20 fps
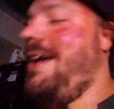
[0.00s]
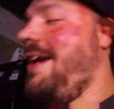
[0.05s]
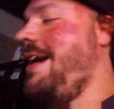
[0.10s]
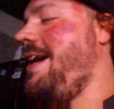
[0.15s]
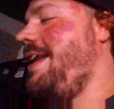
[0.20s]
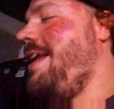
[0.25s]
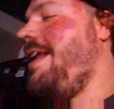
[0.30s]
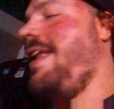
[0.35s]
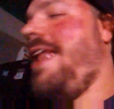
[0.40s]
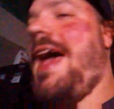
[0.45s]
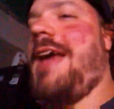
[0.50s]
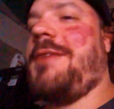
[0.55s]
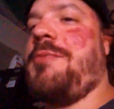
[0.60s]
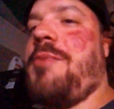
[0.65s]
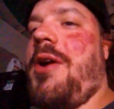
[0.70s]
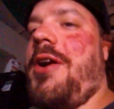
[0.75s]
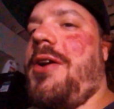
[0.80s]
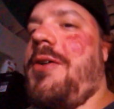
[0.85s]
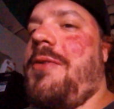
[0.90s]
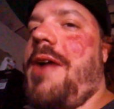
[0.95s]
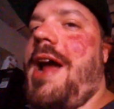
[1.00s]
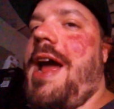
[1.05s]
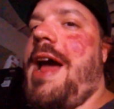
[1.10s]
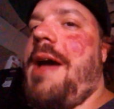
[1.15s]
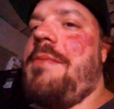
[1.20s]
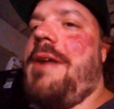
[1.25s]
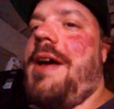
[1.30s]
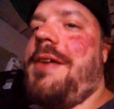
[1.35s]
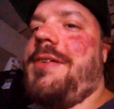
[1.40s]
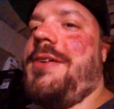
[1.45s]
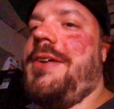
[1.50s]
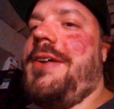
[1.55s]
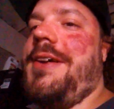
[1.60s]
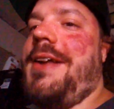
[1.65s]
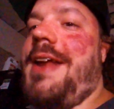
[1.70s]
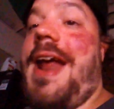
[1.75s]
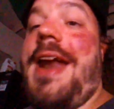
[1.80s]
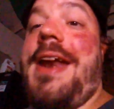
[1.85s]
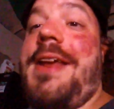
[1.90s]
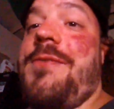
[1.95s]
And then the last part of the rap, I
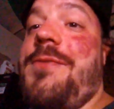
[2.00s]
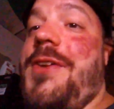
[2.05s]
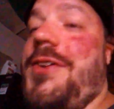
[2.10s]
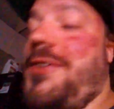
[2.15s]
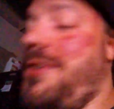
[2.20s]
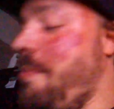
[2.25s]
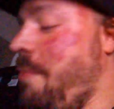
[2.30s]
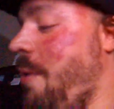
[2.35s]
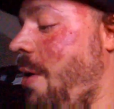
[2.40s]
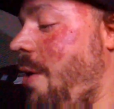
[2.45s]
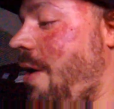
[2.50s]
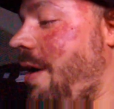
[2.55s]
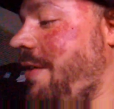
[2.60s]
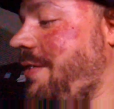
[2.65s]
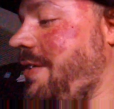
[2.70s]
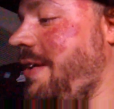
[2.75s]
said, I didn't even finish the bar.